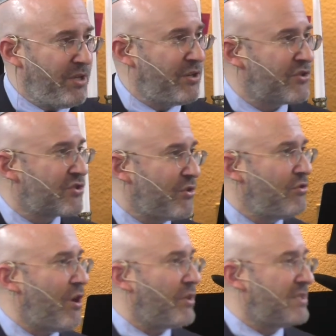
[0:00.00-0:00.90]
be
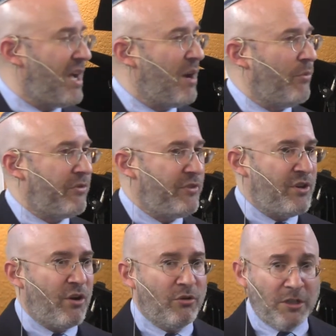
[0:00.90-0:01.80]
concerned all the time with,
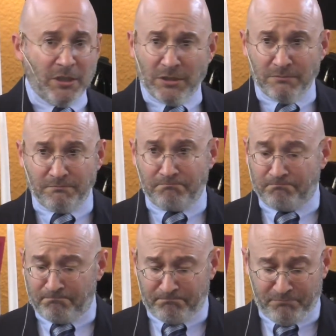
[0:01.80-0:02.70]

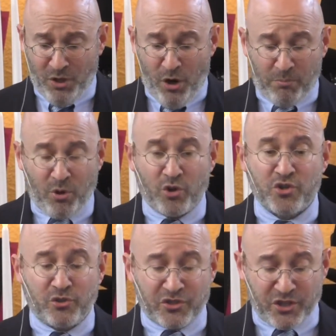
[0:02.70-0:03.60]
our
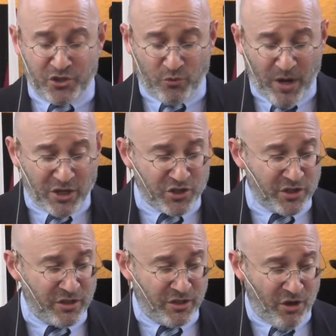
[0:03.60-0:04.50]
personal
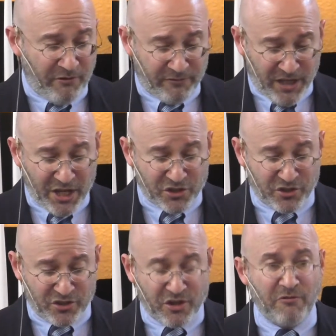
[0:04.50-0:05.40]
situation and our flesh
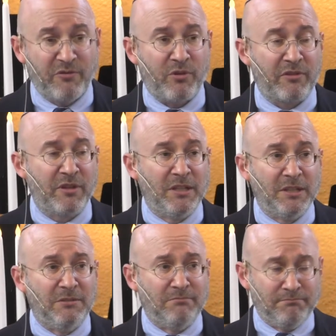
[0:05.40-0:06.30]
and so forth.
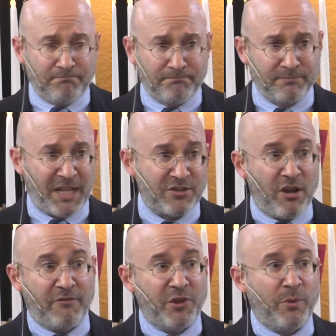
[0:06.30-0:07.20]
That's
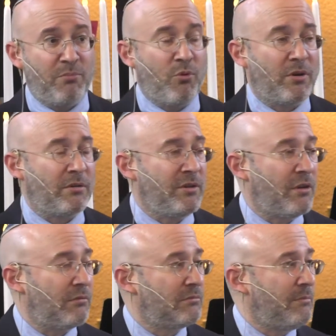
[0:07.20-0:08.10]
often the report,
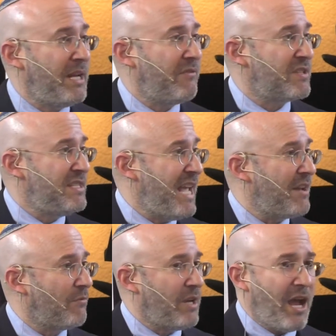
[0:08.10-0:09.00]
many of us
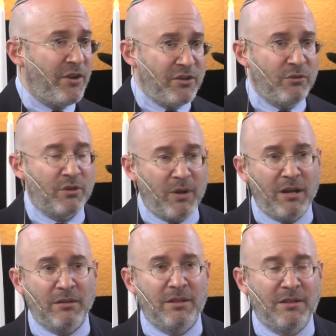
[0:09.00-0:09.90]
get when, how are you doing?
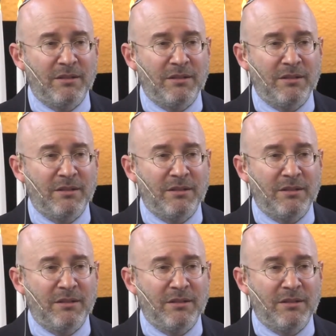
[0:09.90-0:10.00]
Well,